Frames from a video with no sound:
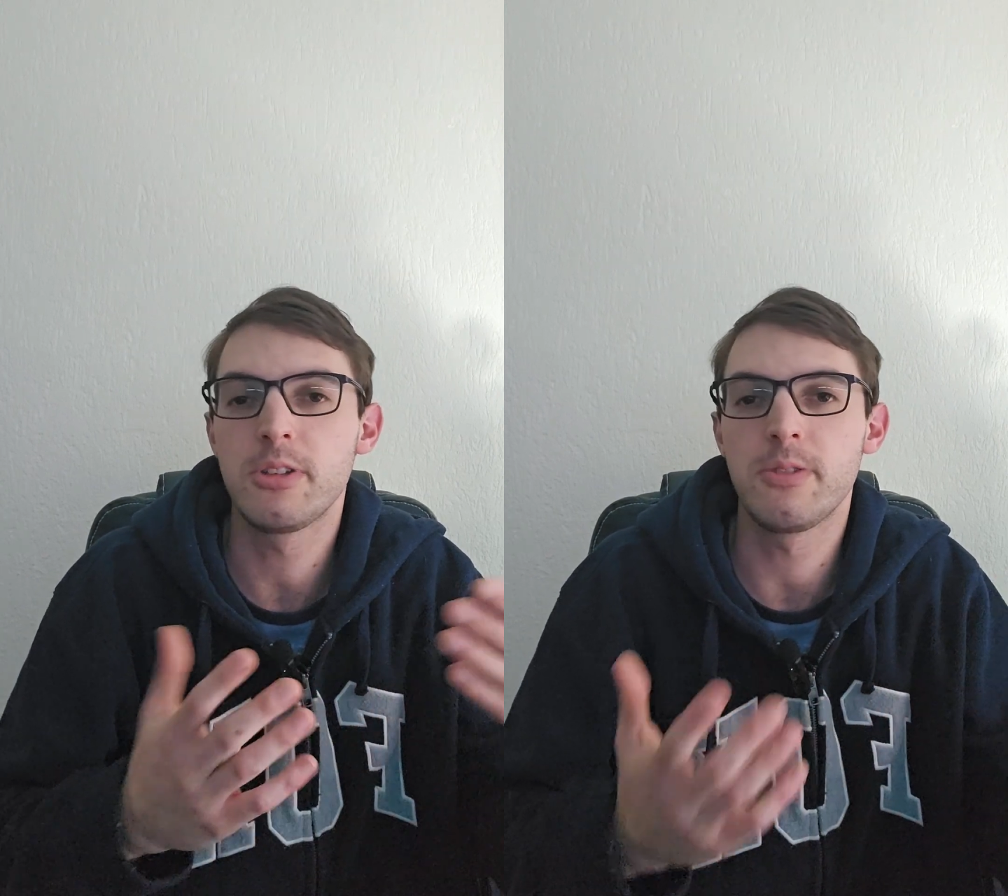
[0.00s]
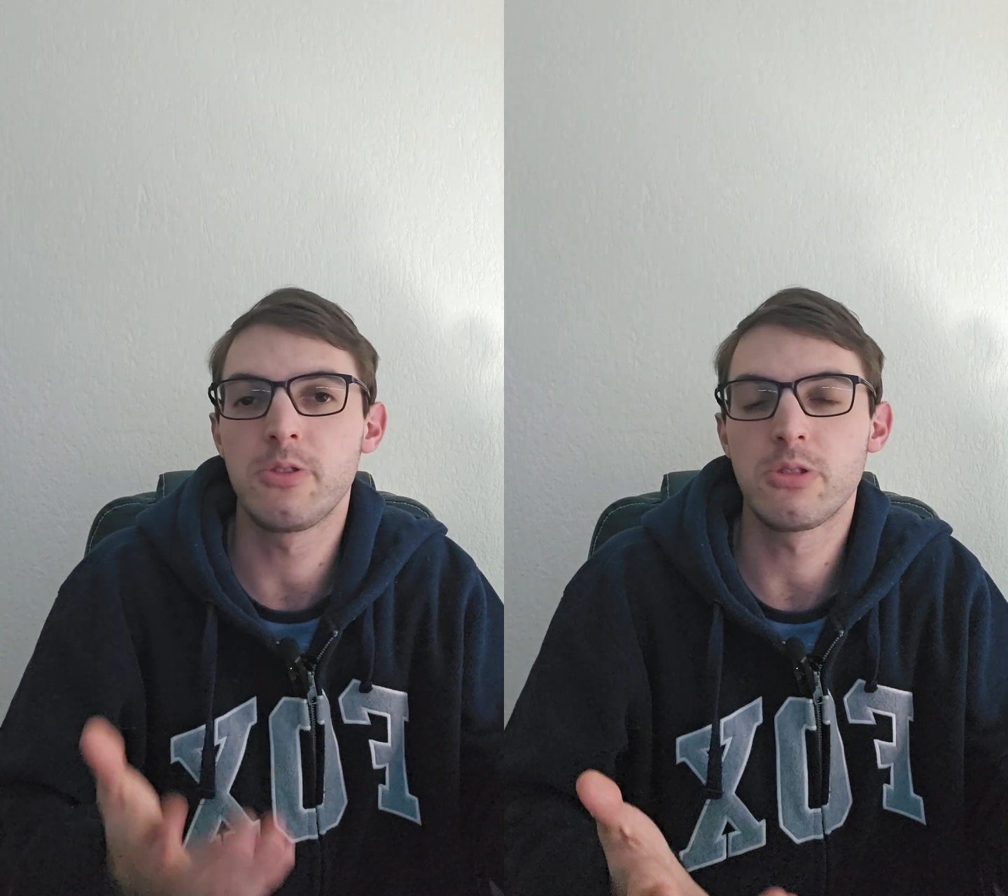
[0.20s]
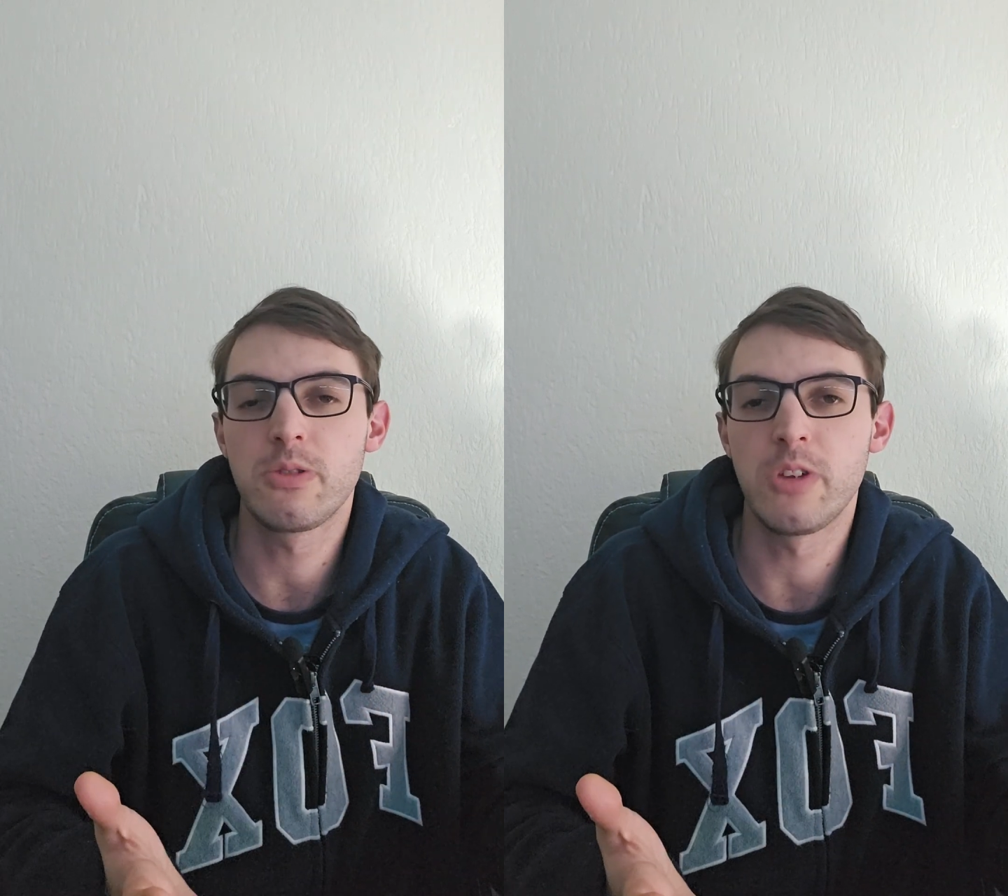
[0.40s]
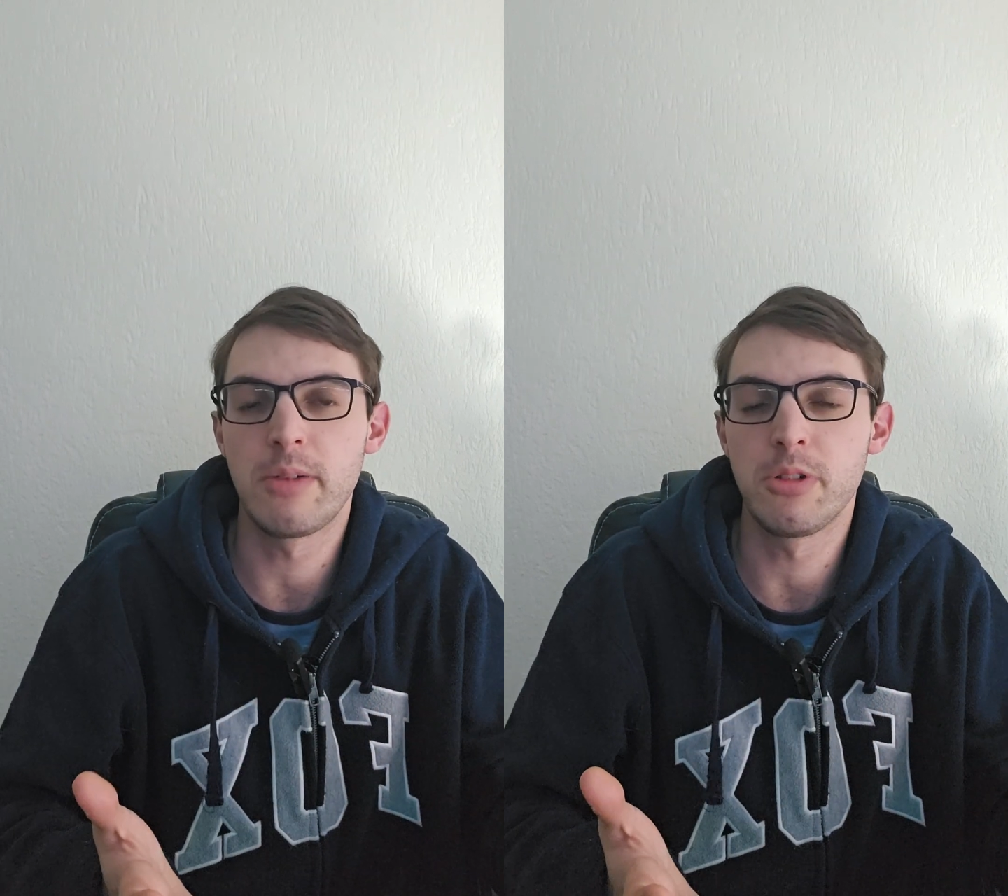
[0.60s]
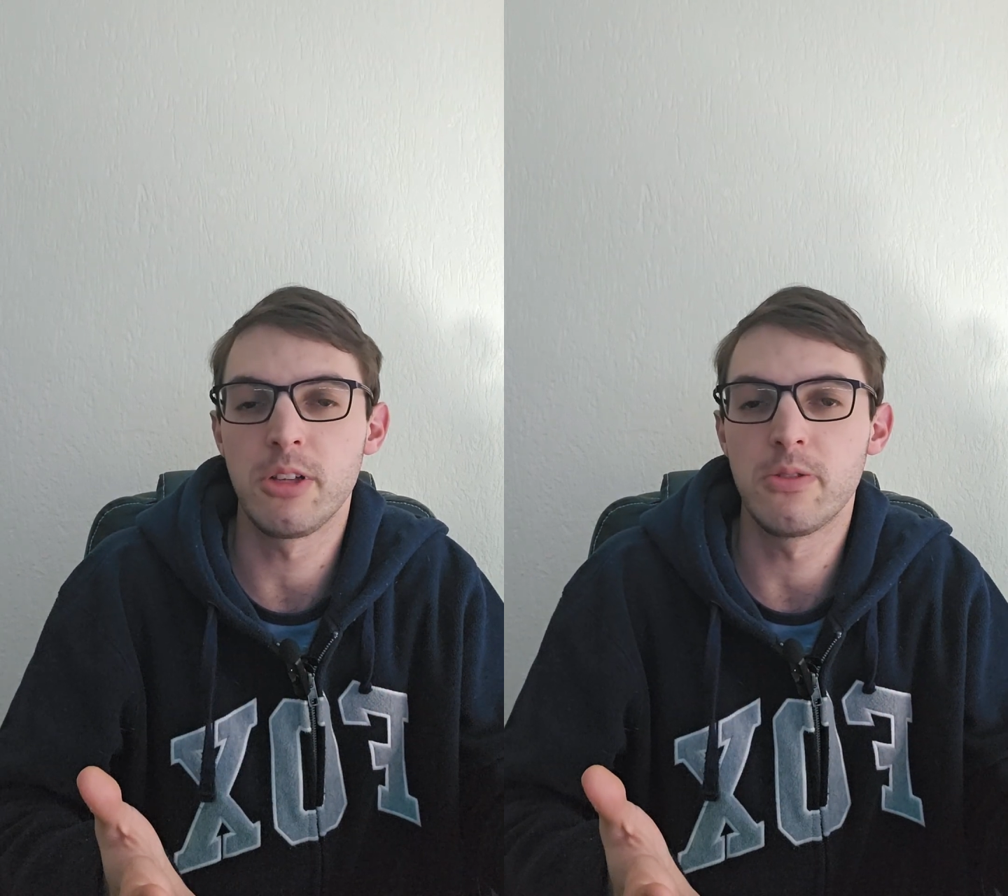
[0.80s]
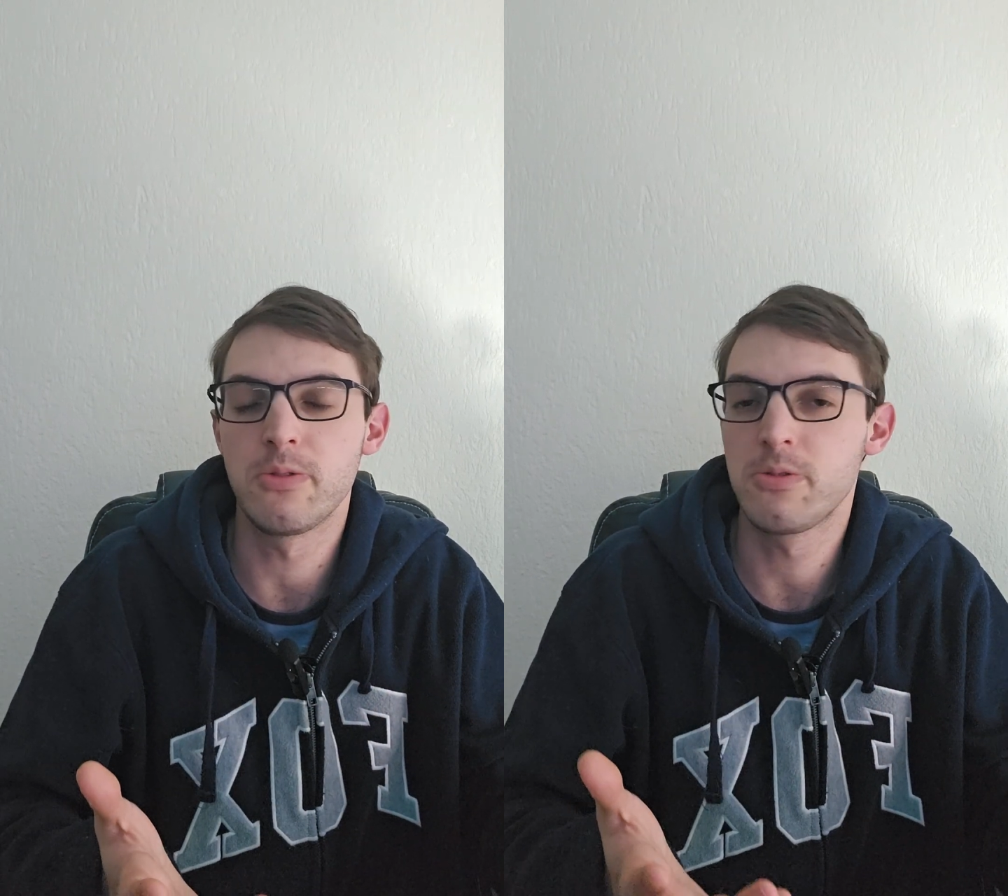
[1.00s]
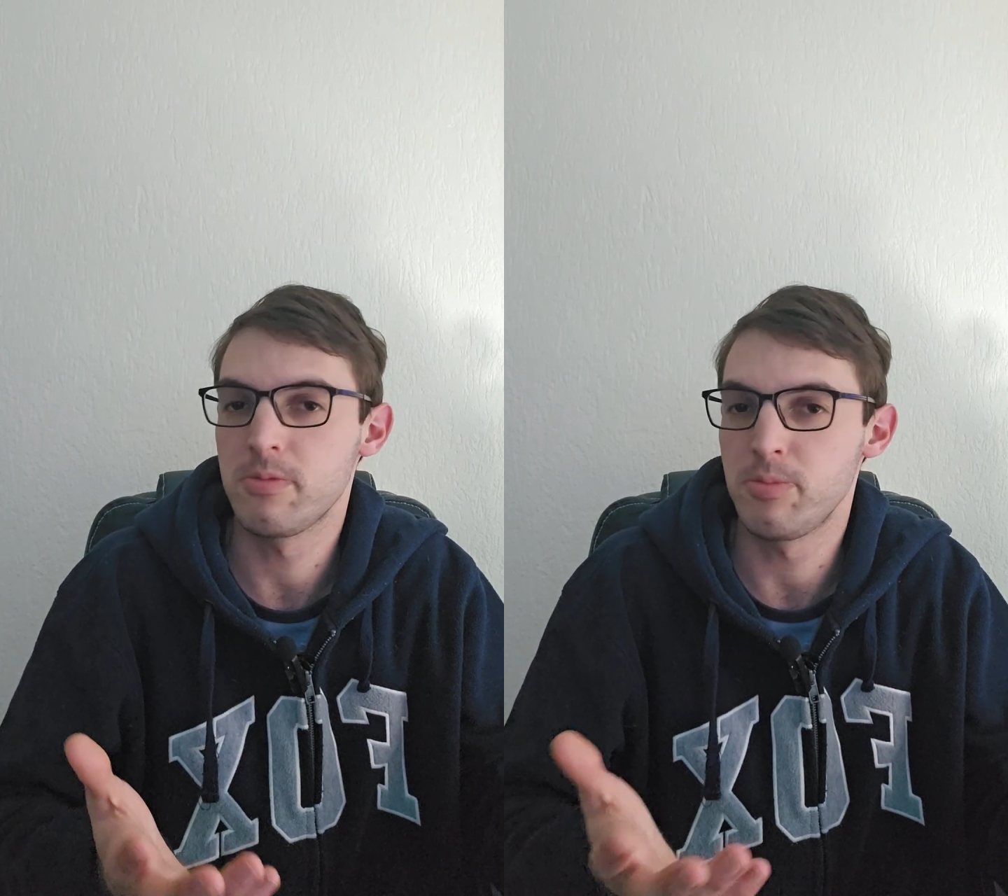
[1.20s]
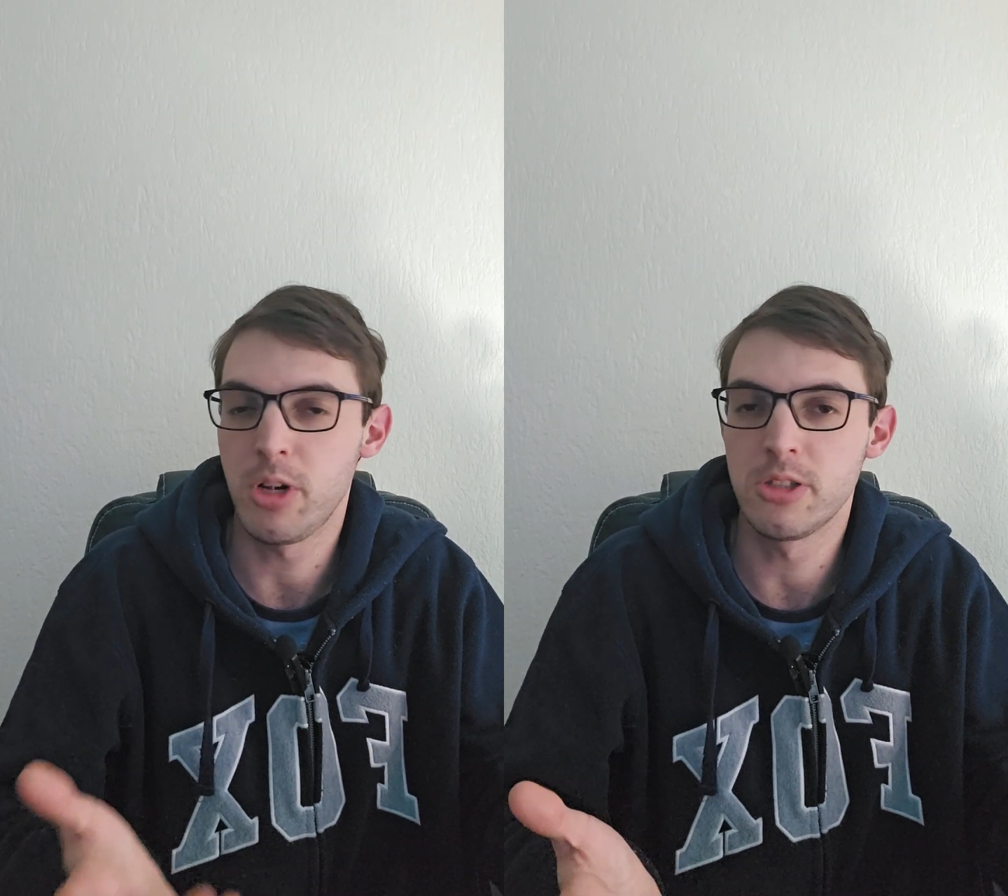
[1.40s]
diverse family of
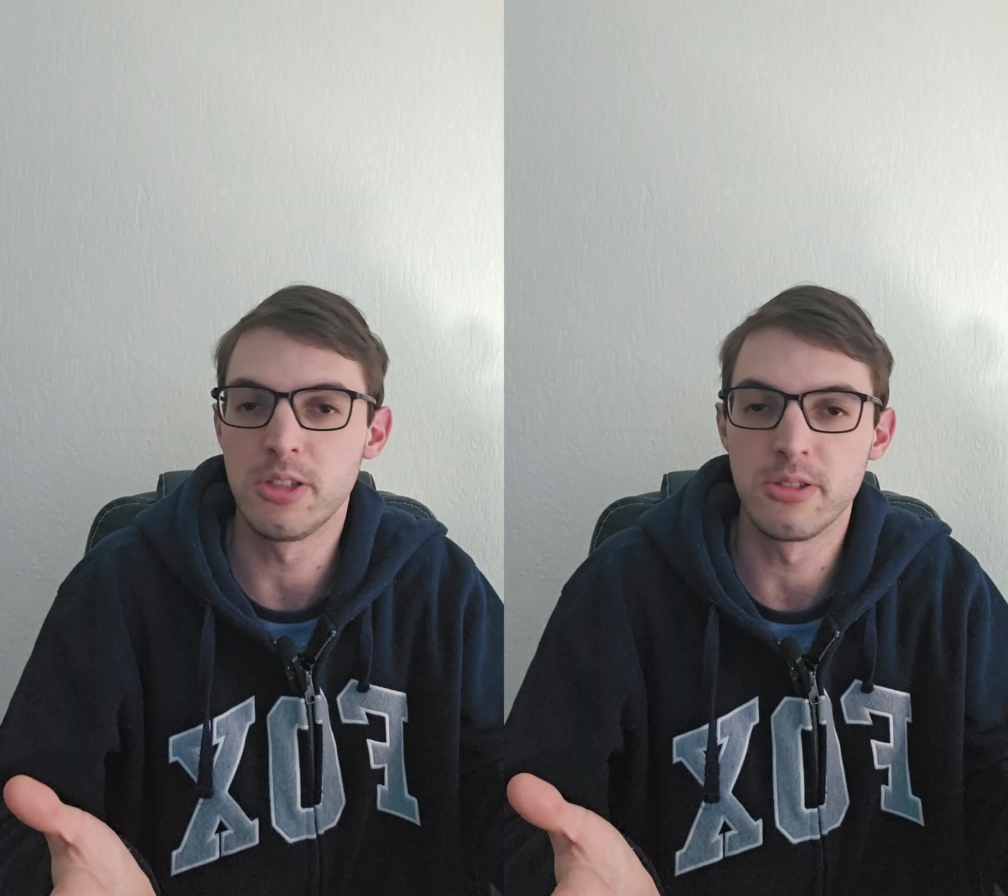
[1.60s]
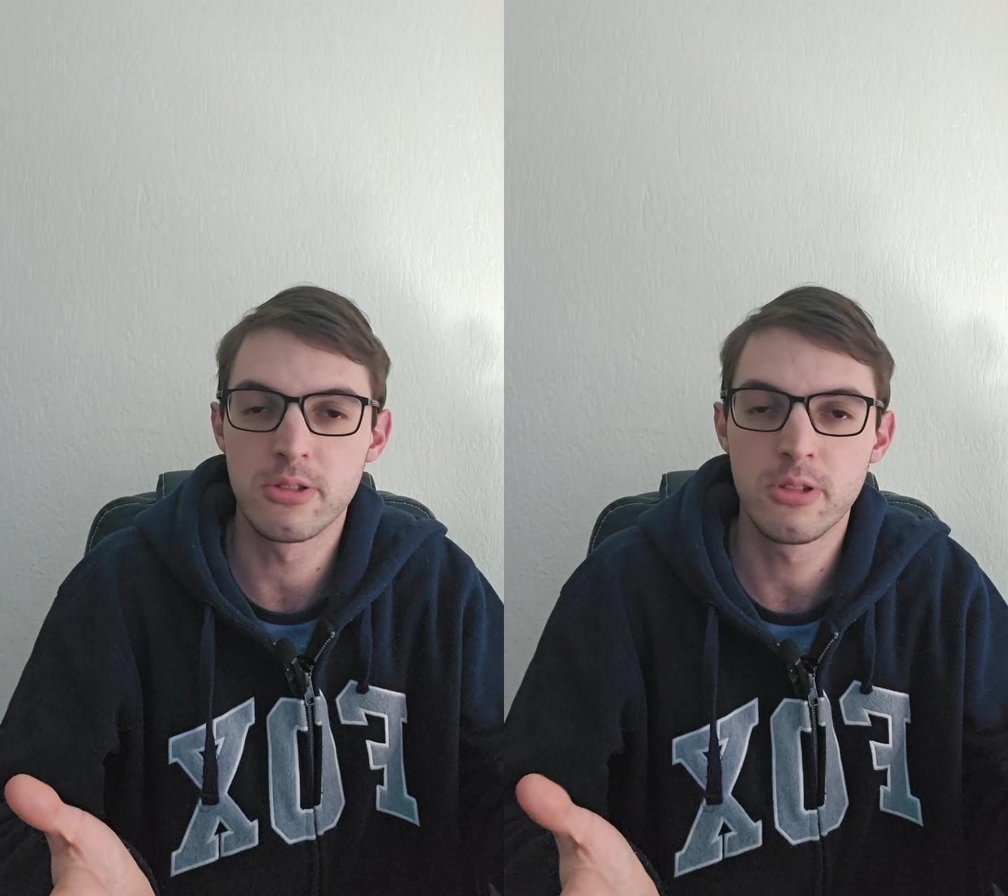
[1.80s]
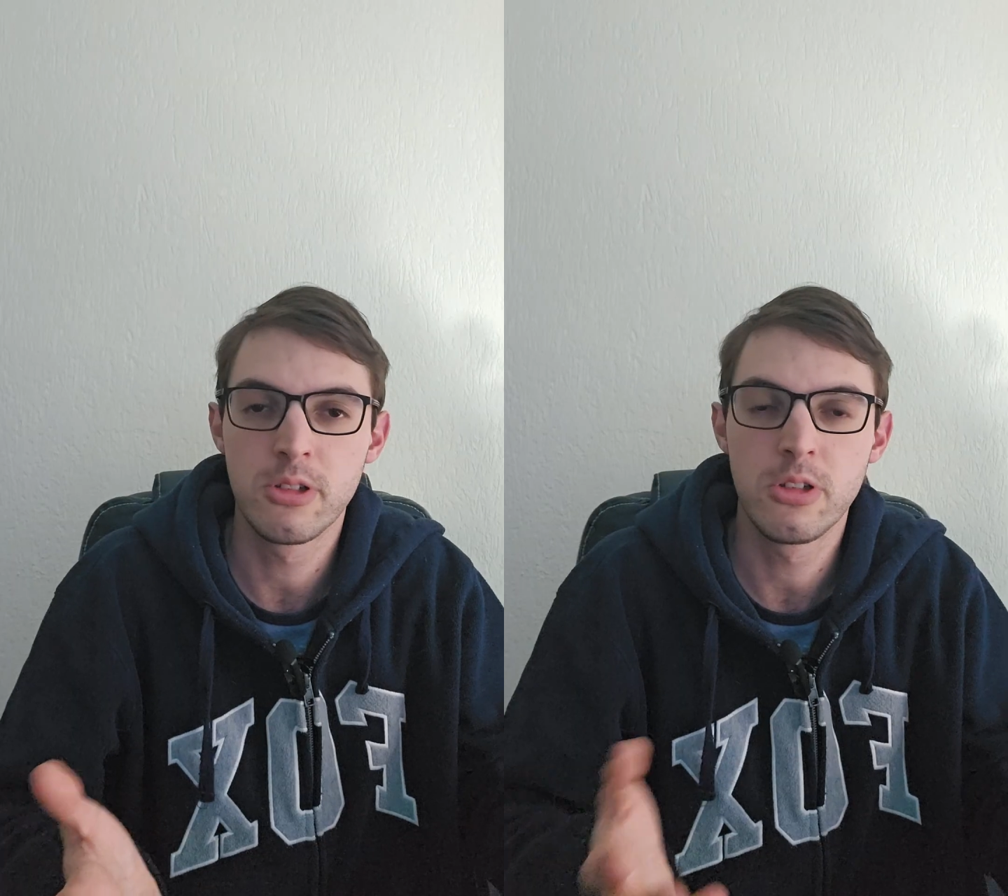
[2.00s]
bodies.